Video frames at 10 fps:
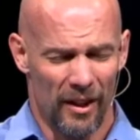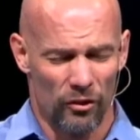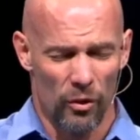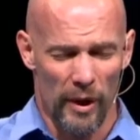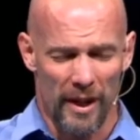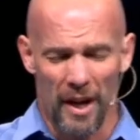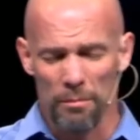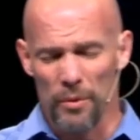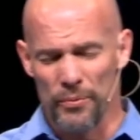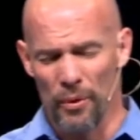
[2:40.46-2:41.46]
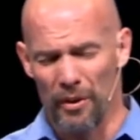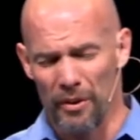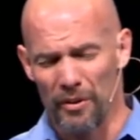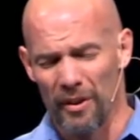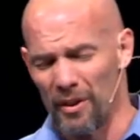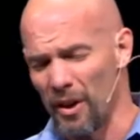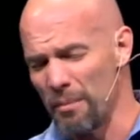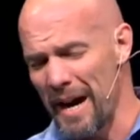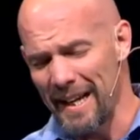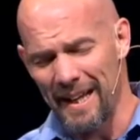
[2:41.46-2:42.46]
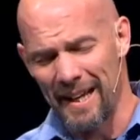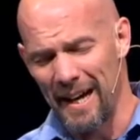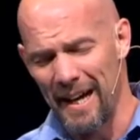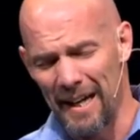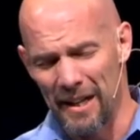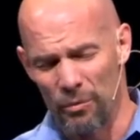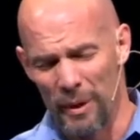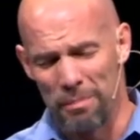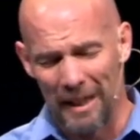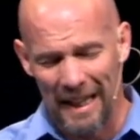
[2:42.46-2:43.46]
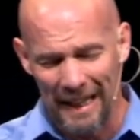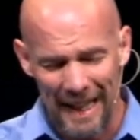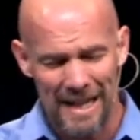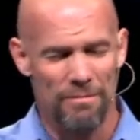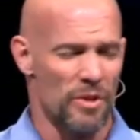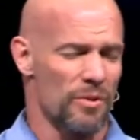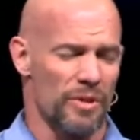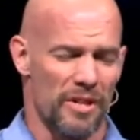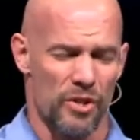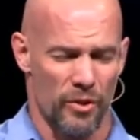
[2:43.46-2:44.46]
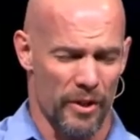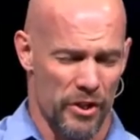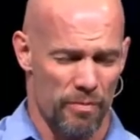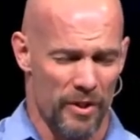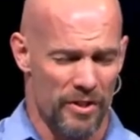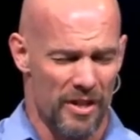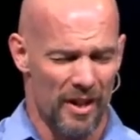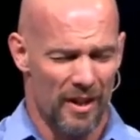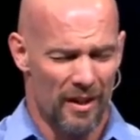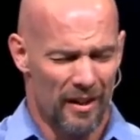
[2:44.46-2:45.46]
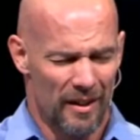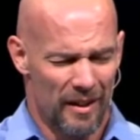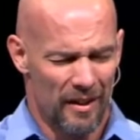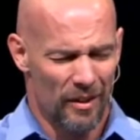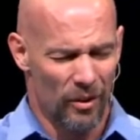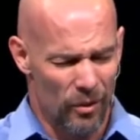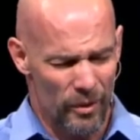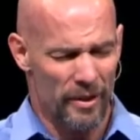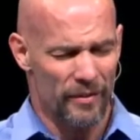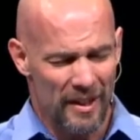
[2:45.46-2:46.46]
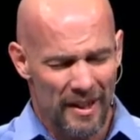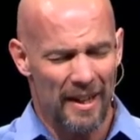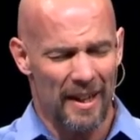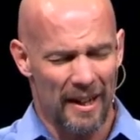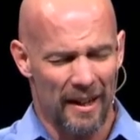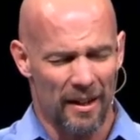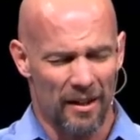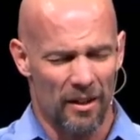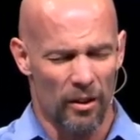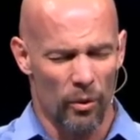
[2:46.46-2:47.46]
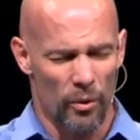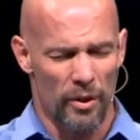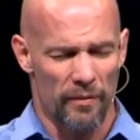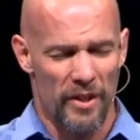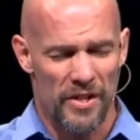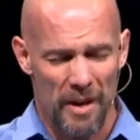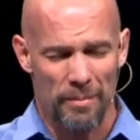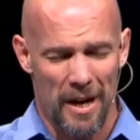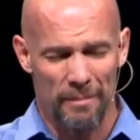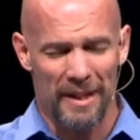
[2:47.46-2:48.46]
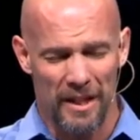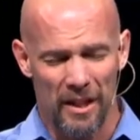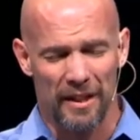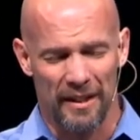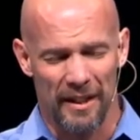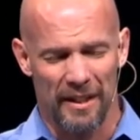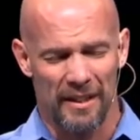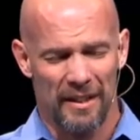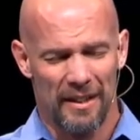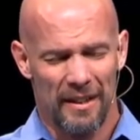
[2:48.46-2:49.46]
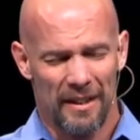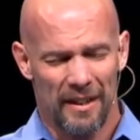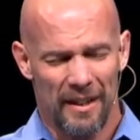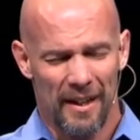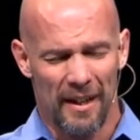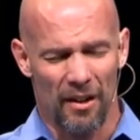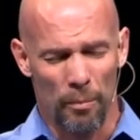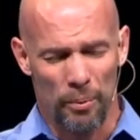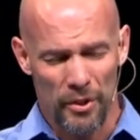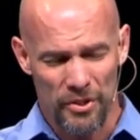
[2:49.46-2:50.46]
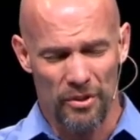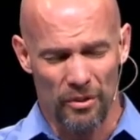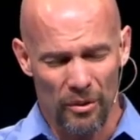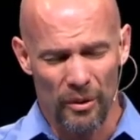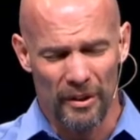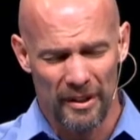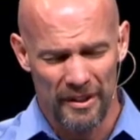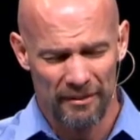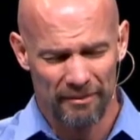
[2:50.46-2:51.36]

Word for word: So we come before you, an Almighty God, and we proclaim you this Christmas, Lord of today and Lord of this upcoming year and, and our personal Lord.